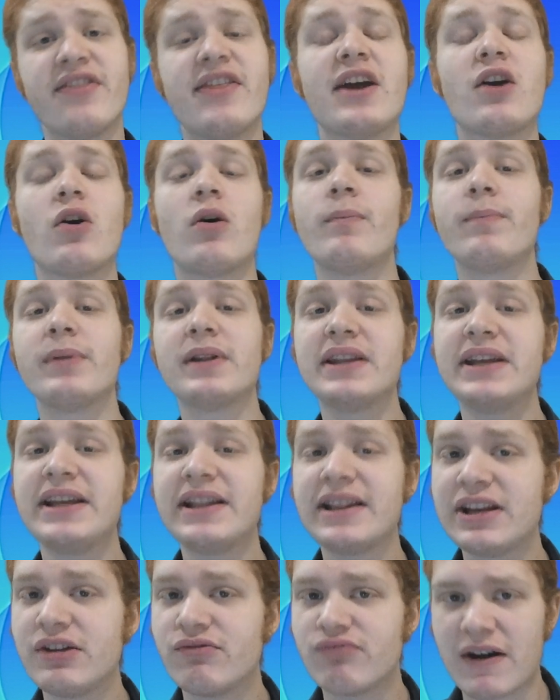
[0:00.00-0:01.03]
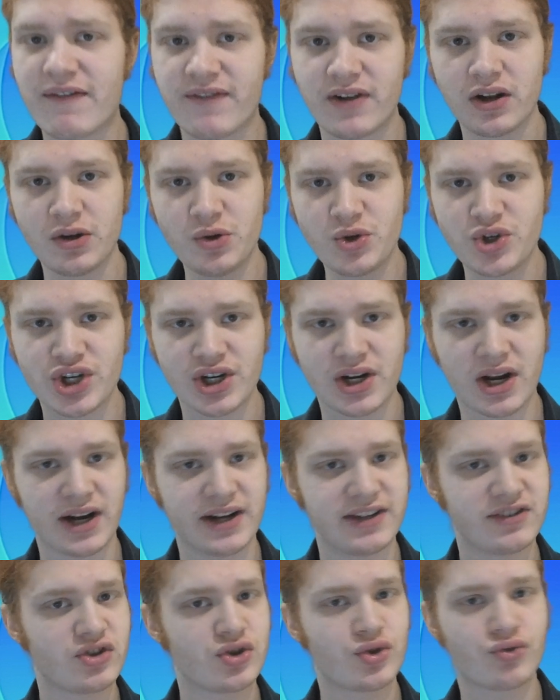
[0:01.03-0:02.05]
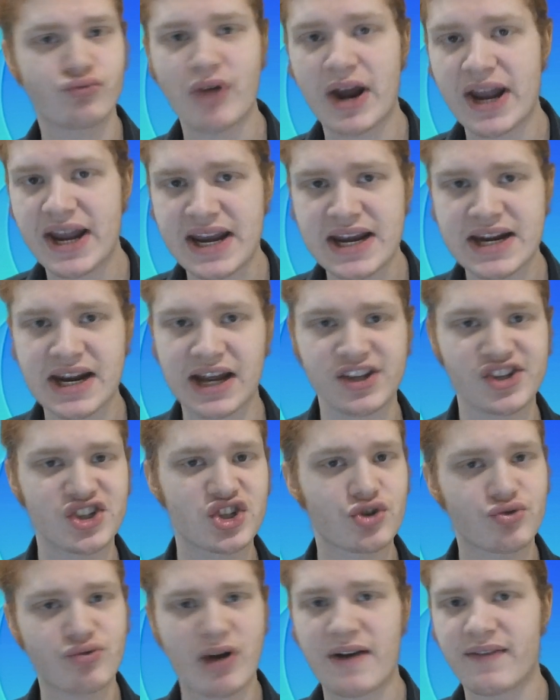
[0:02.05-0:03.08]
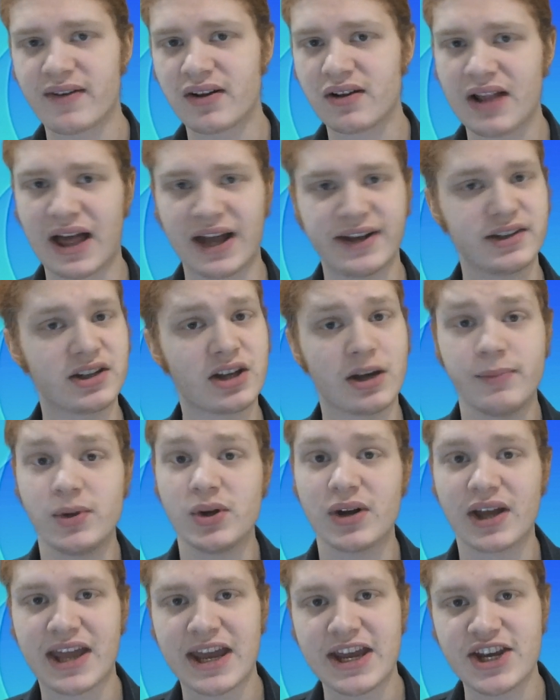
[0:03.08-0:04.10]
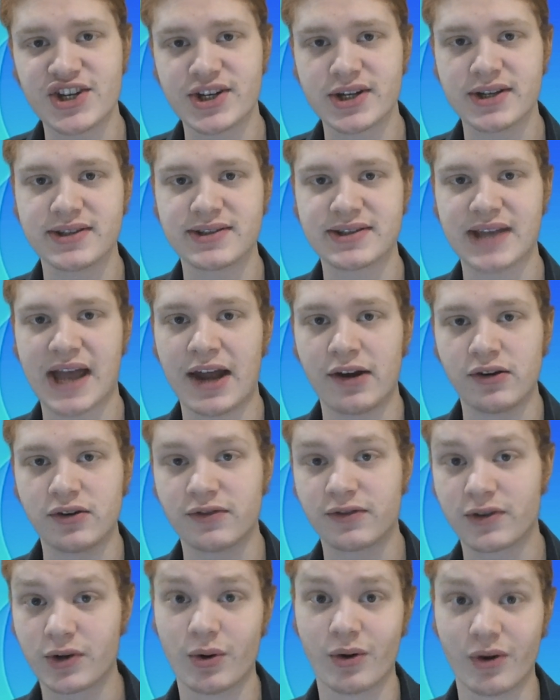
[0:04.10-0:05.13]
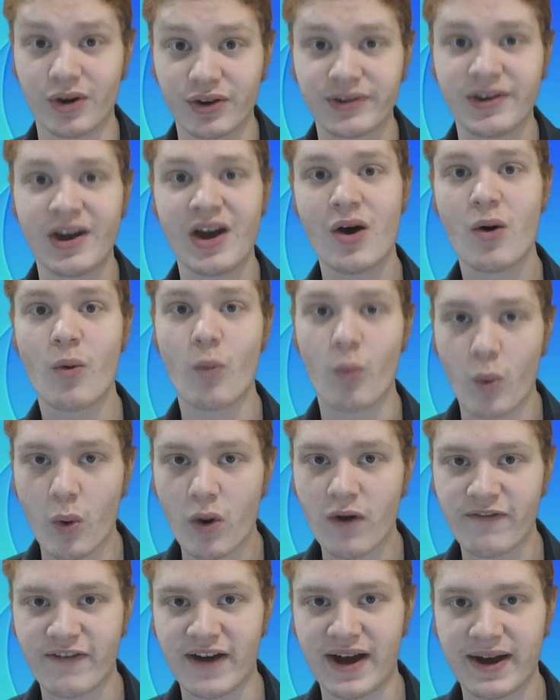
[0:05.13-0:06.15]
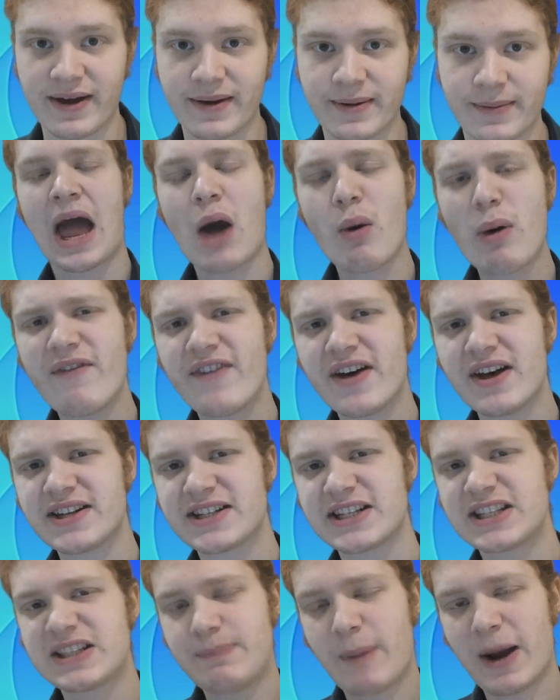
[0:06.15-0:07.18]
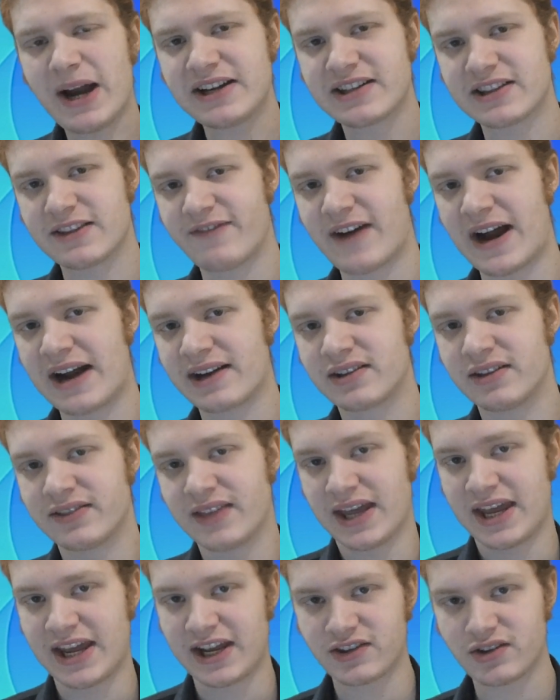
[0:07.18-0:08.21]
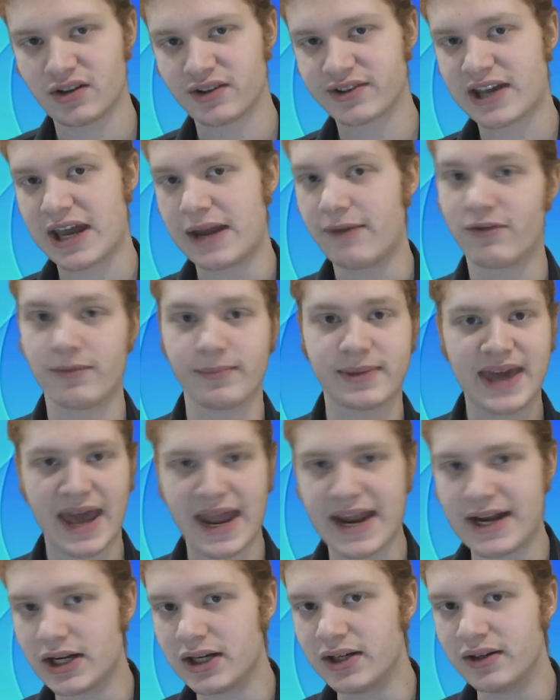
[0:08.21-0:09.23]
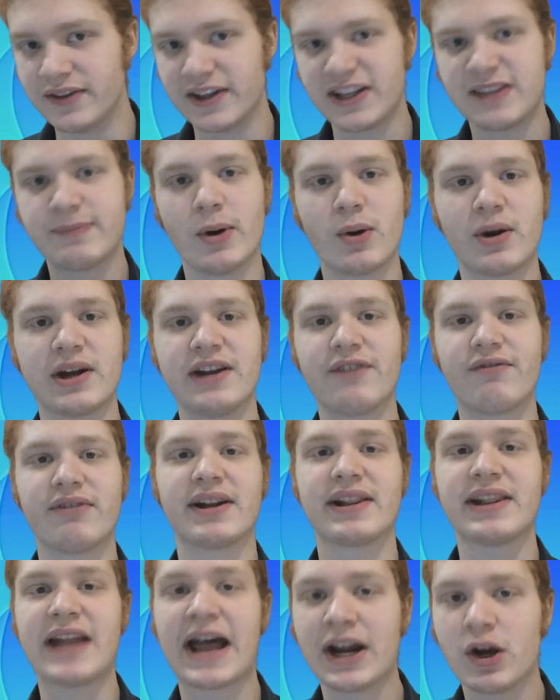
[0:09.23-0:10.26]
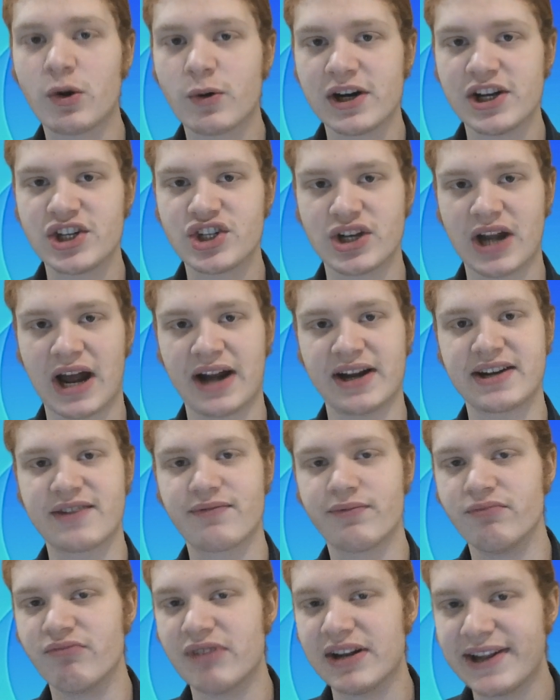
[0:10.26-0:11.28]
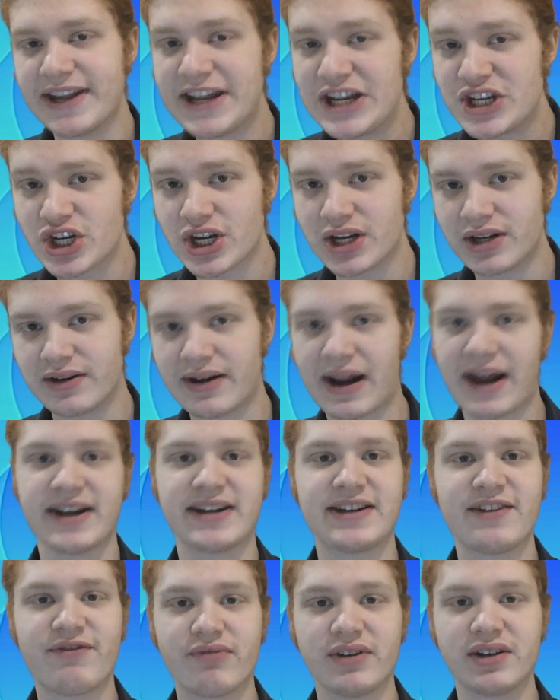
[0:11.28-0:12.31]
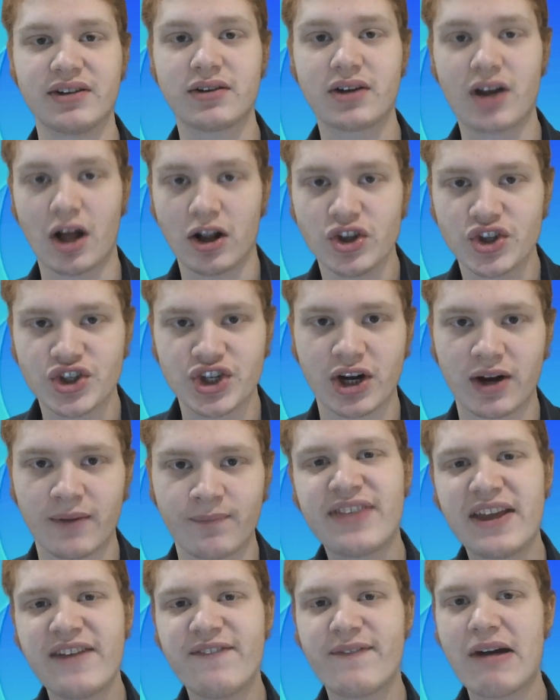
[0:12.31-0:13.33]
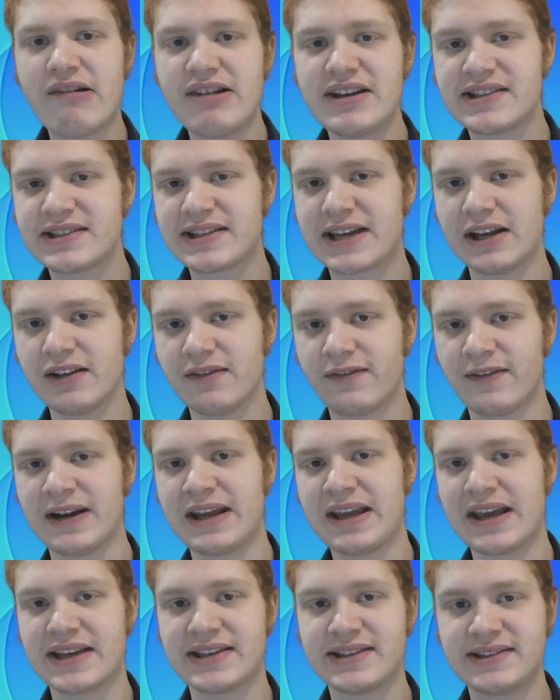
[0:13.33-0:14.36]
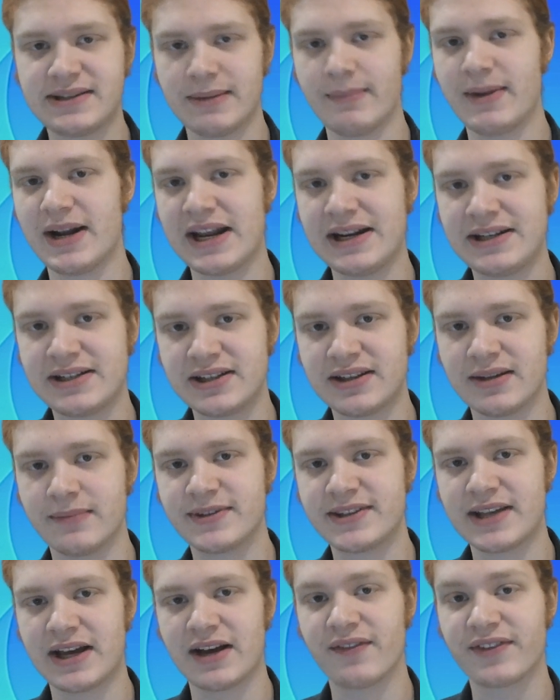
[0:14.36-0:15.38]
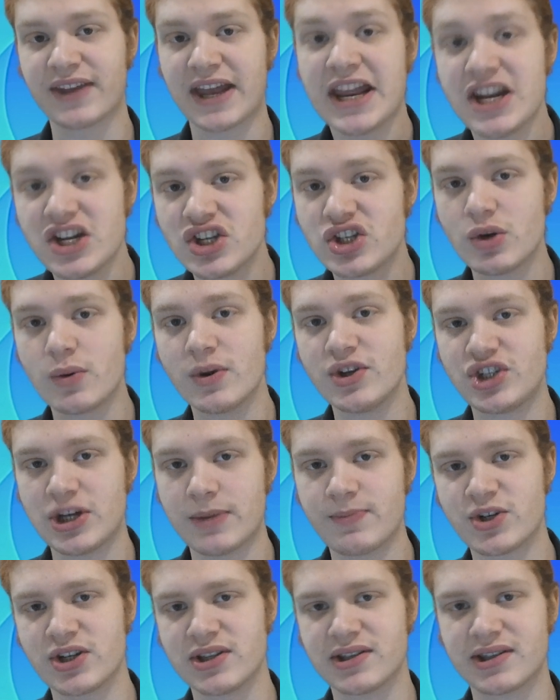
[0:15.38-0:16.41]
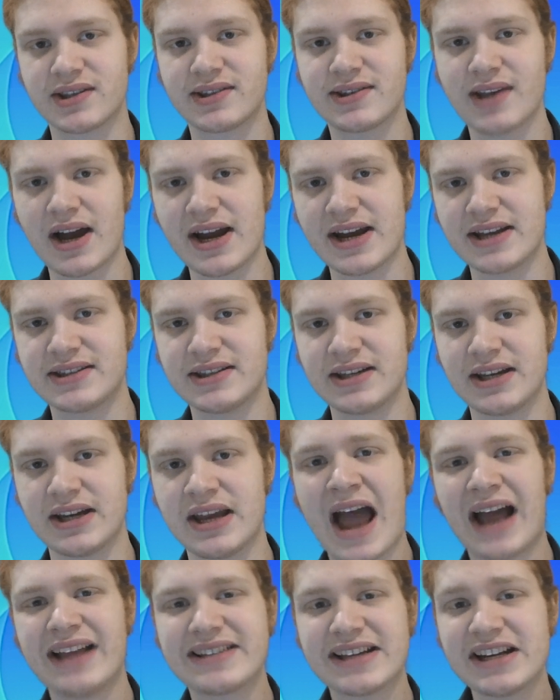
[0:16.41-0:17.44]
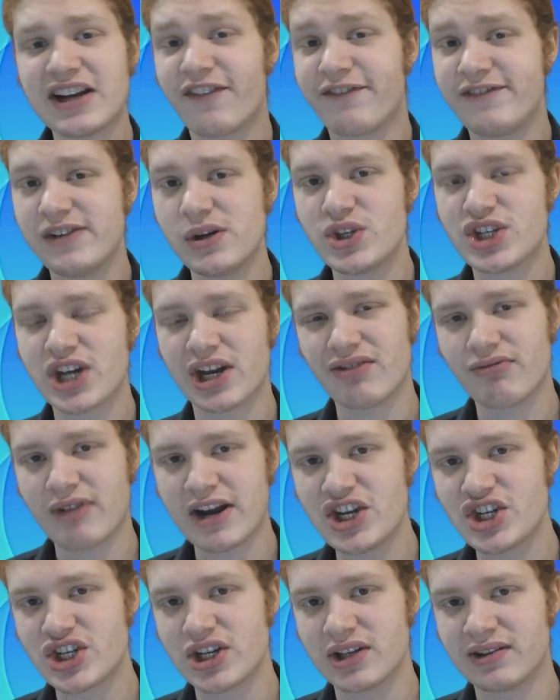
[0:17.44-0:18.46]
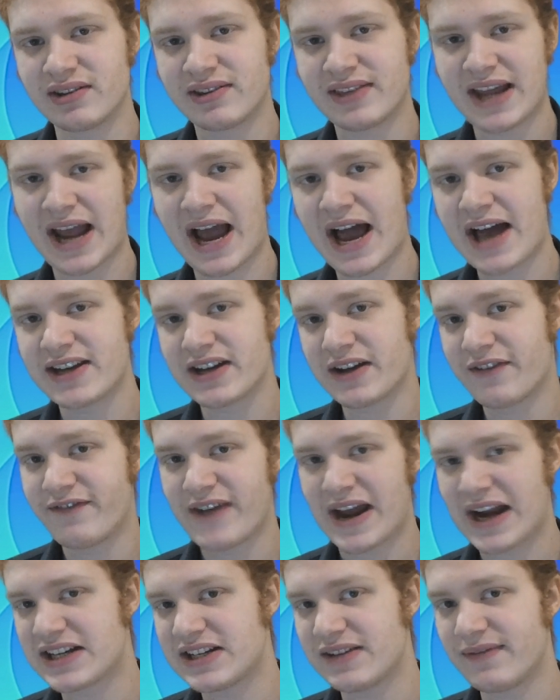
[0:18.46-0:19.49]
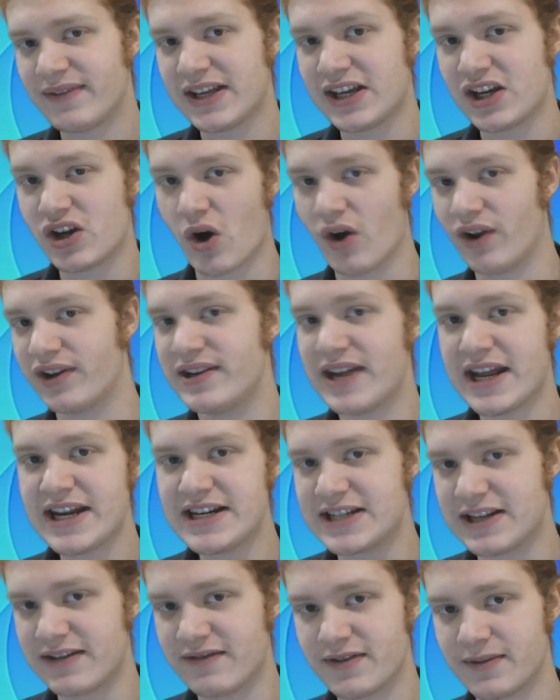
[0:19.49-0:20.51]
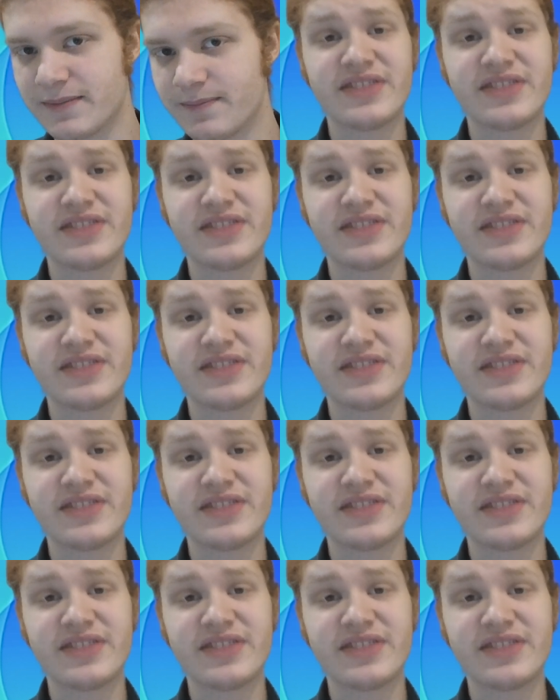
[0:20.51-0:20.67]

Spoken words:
they completely revolutionized trade and travel and communications and, of course, warfare. However, despite the fact that the Hyksos came from Canaan and they spoke a different language and had a different religion and had a different culture, they very skillfully assimilated themselves into Egyptian society, and in a few generations they had effectively gone native.